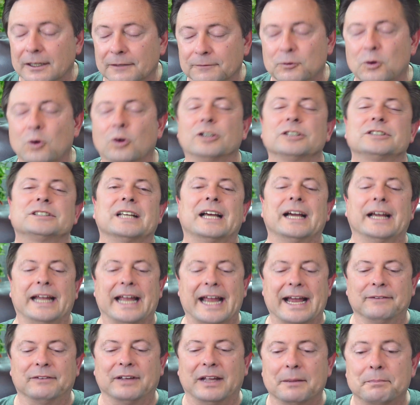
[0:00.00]
Of course, I
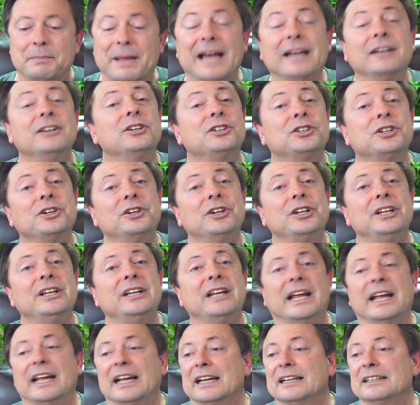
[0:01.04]
have a patent
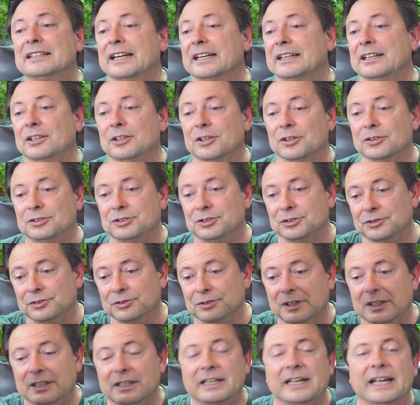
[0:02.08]
attorney, and I can go to
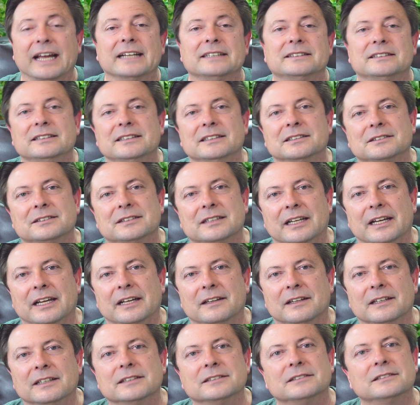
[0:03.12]
Etsy and say
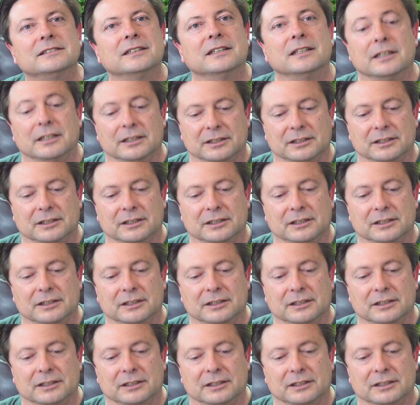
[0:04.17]
this